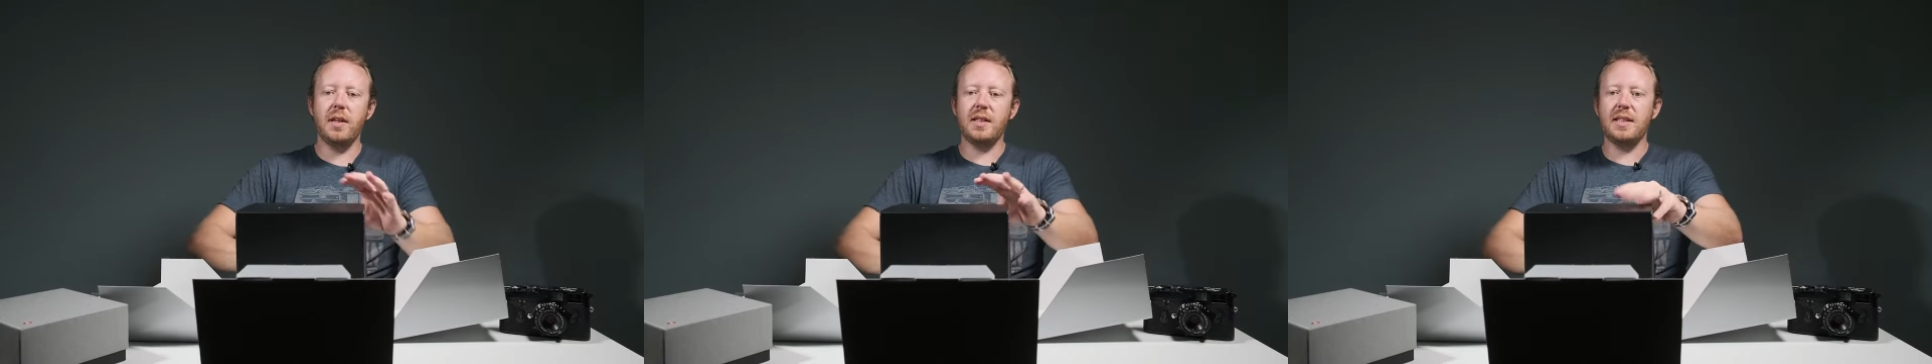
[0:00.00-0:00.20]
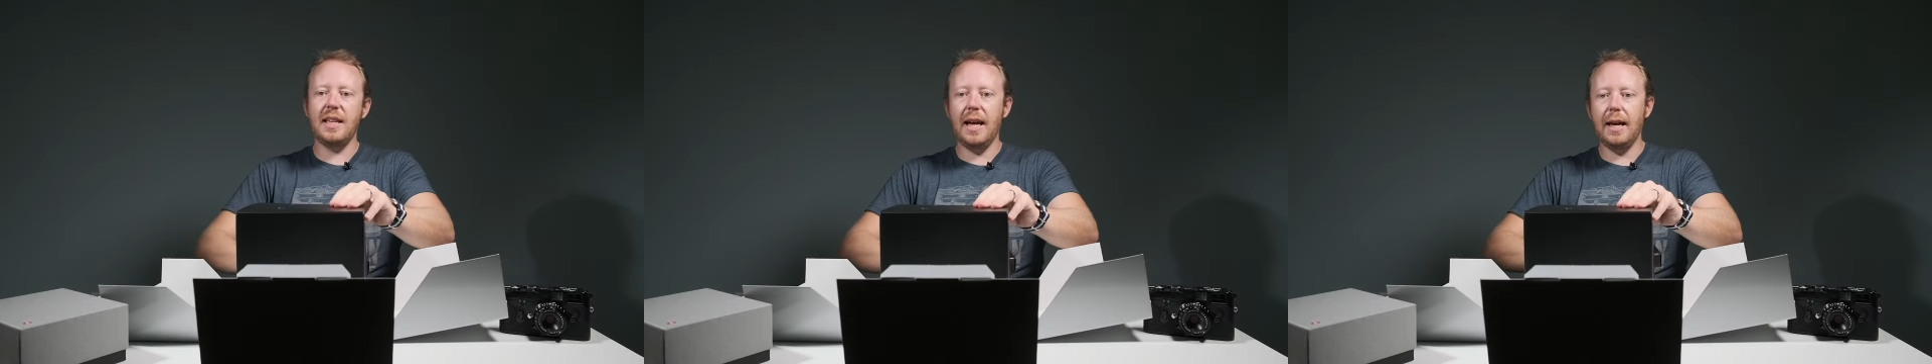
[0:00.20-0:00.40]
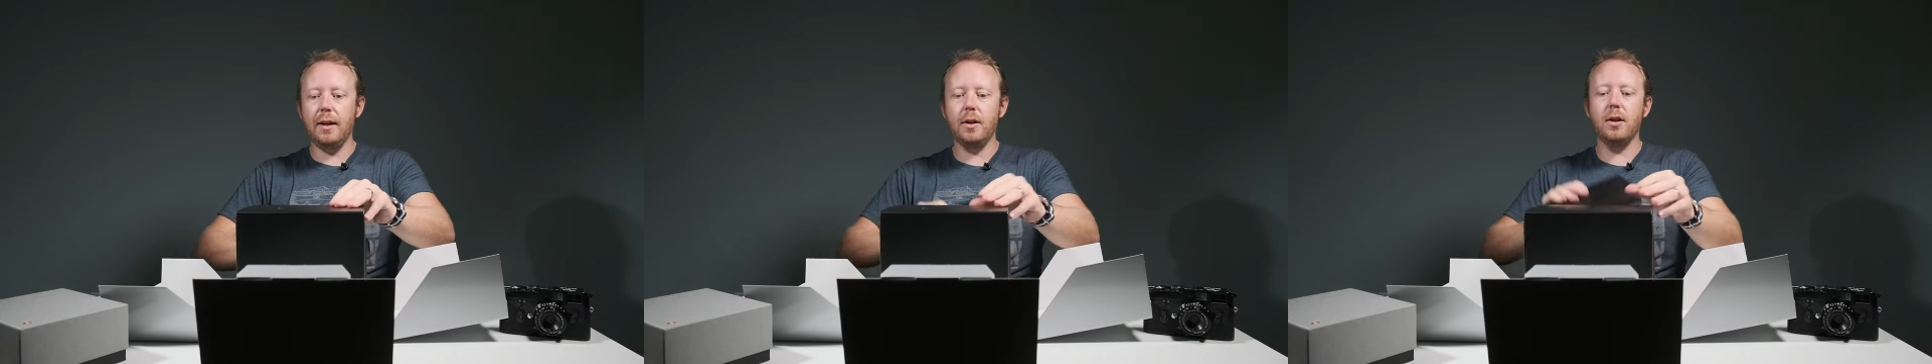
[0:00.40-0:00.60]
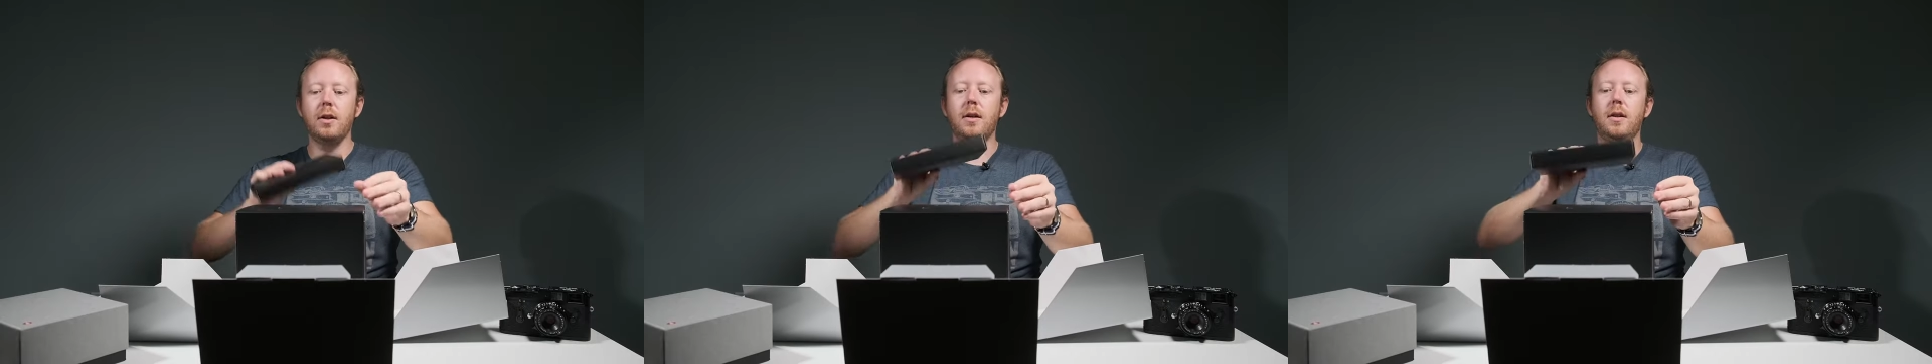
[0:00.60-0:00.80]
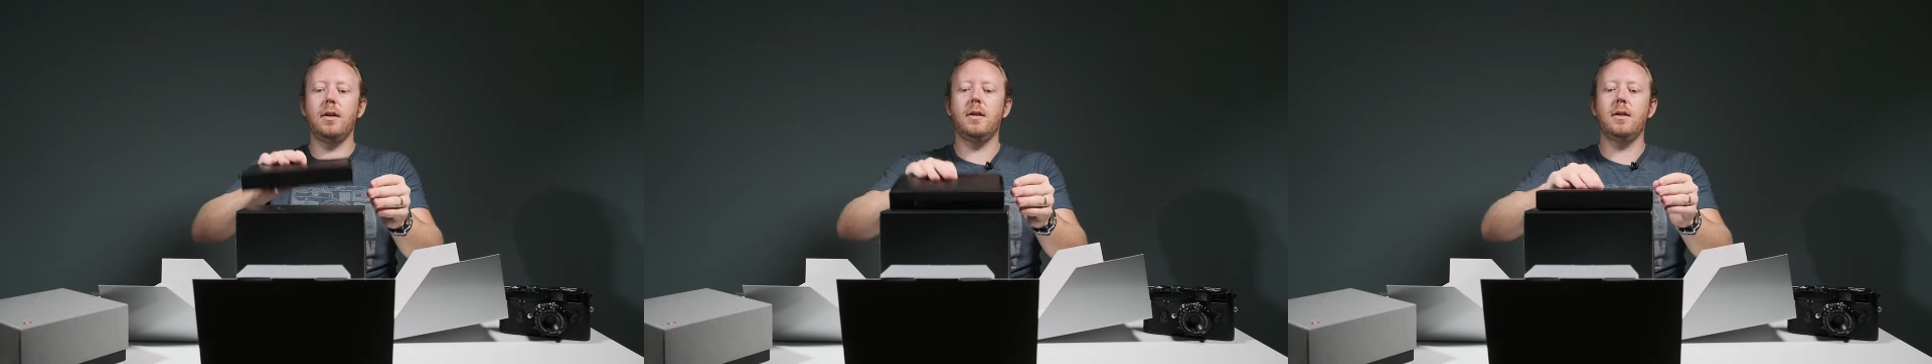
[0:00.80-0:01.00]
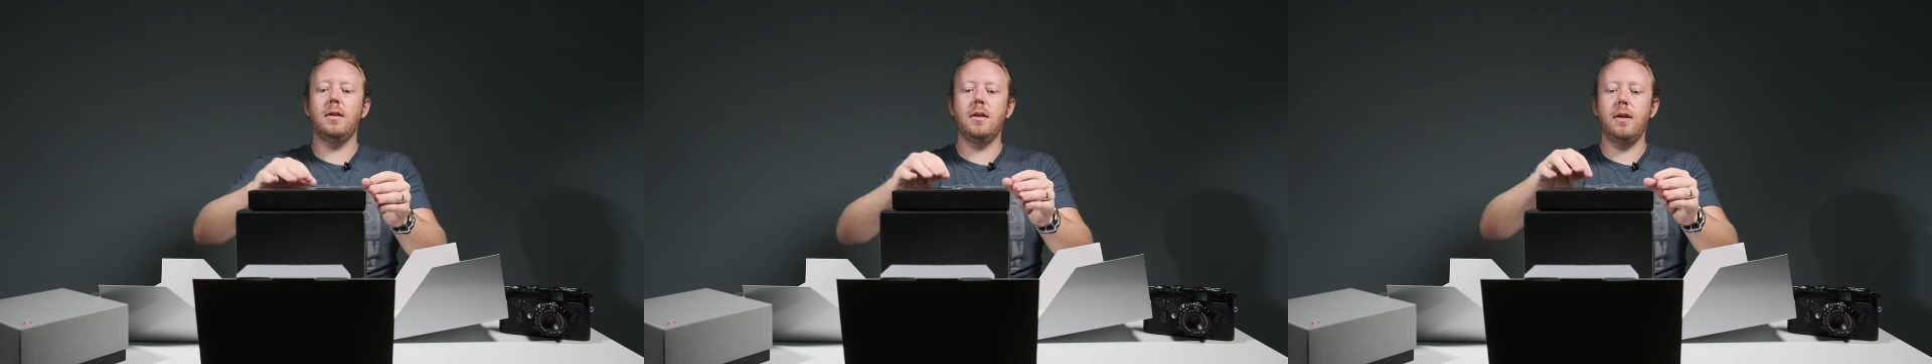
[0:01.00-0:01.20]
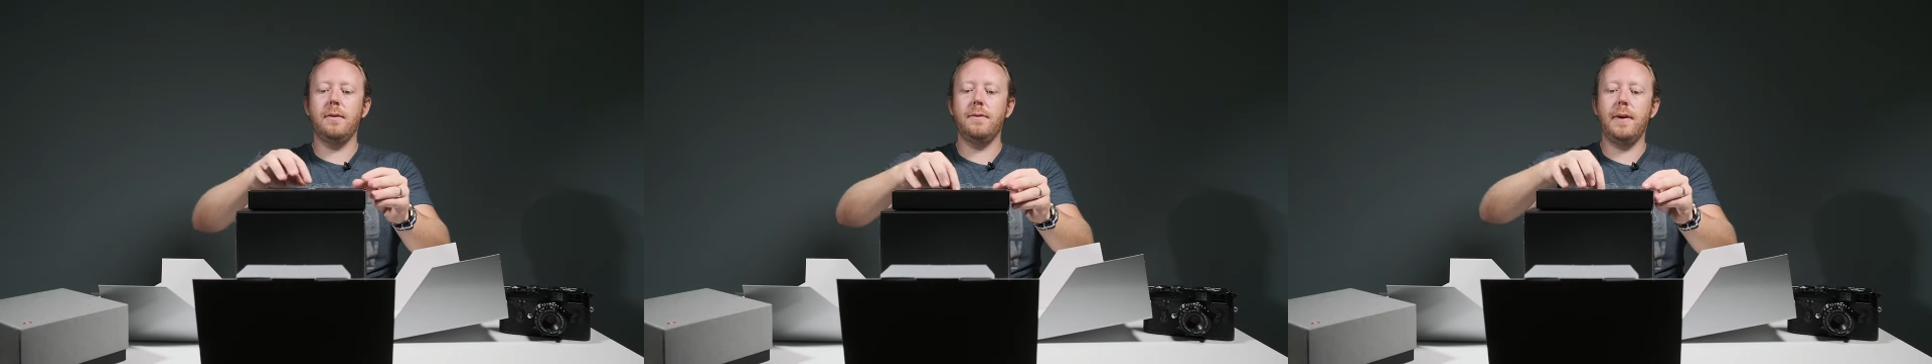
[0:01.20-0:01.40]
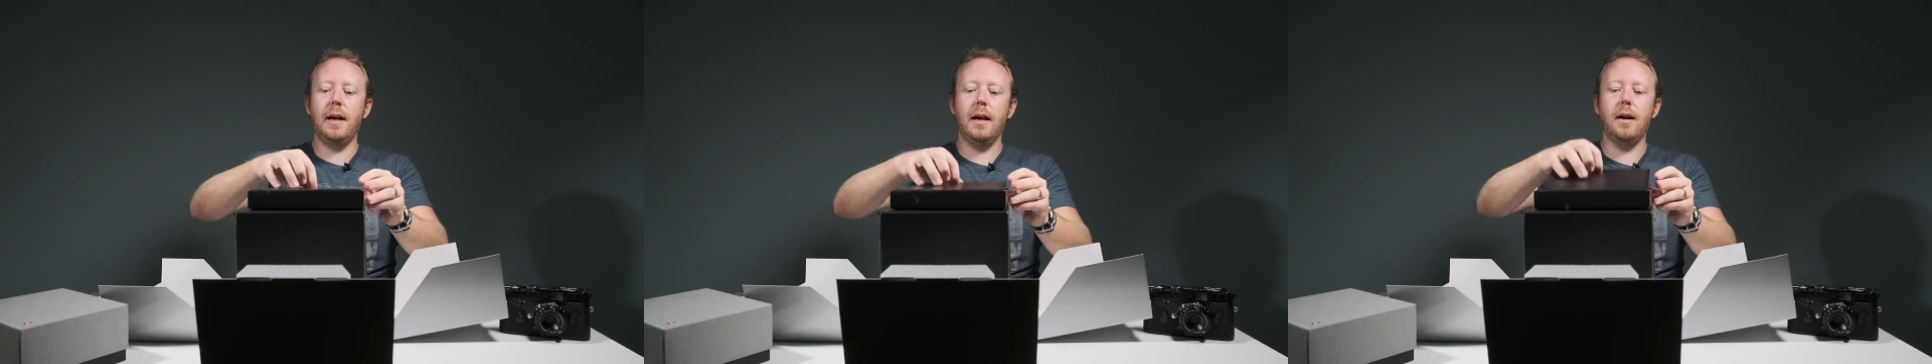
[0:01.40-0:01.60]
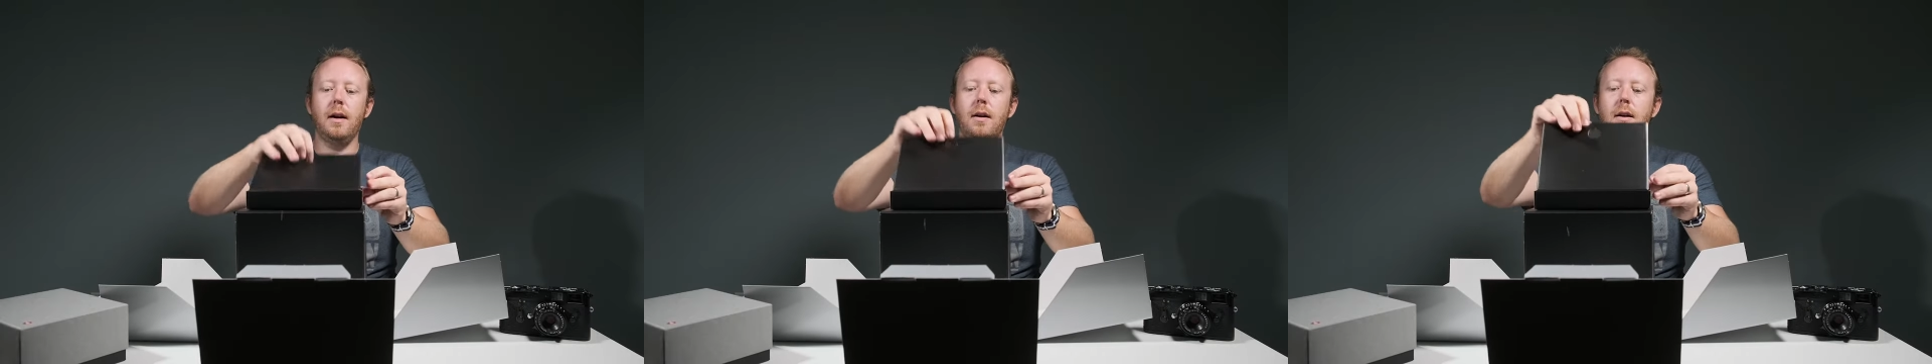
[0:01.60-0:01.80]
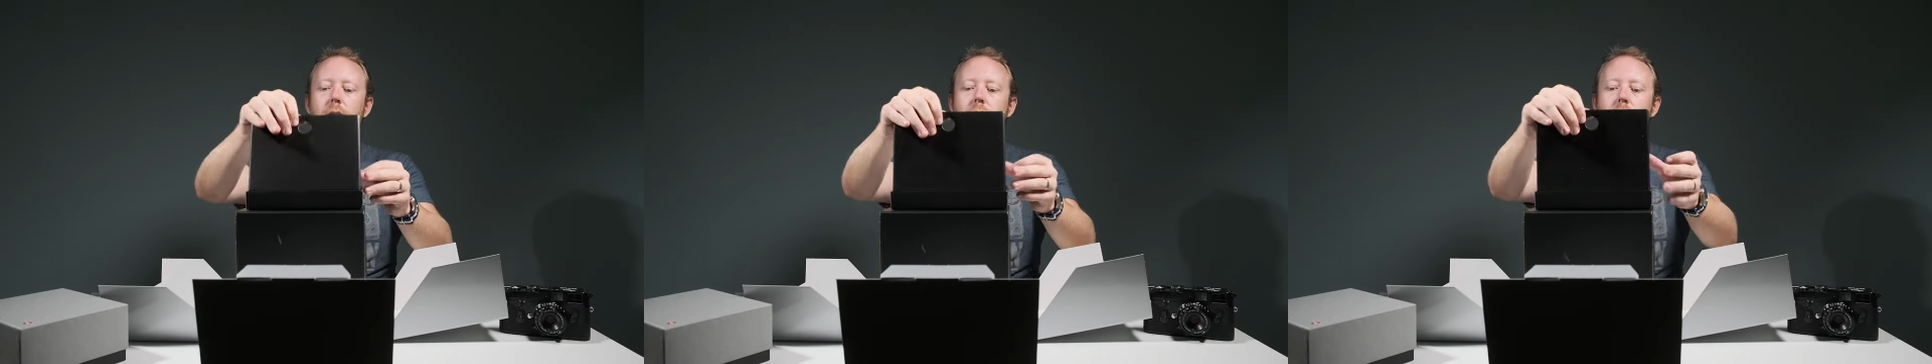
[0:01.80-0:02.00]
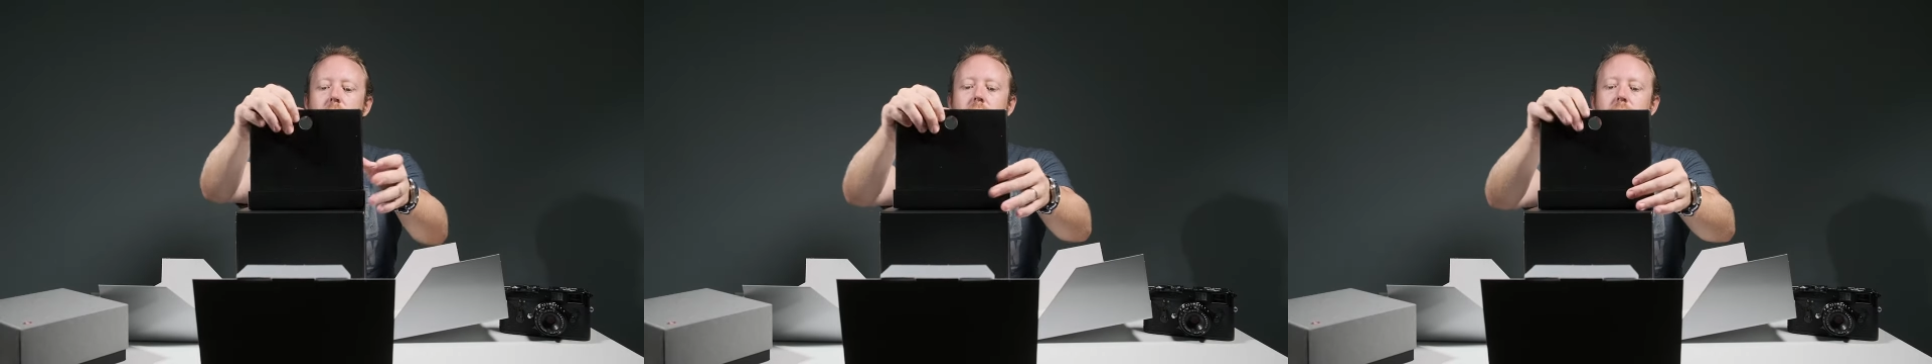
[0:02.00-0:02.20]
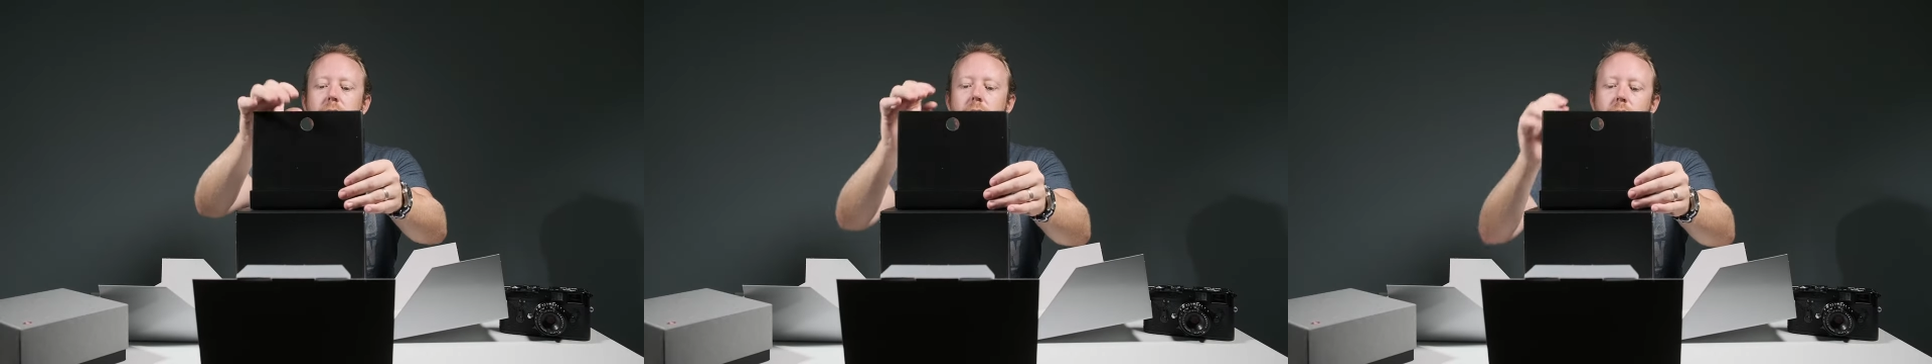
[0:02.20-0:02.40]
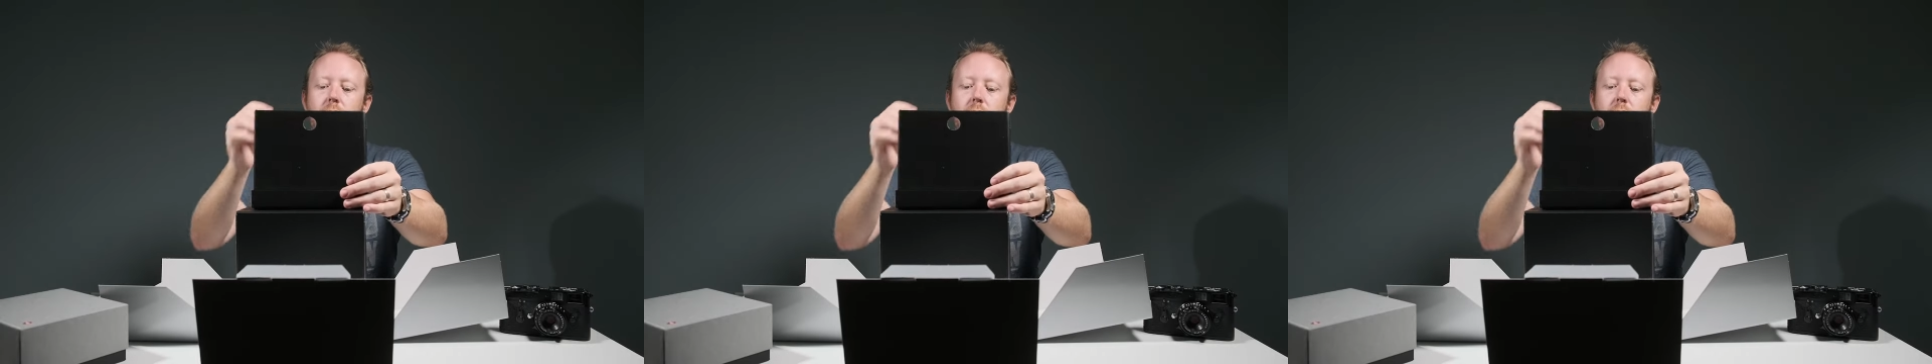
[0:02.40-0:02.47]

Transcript: standard affair of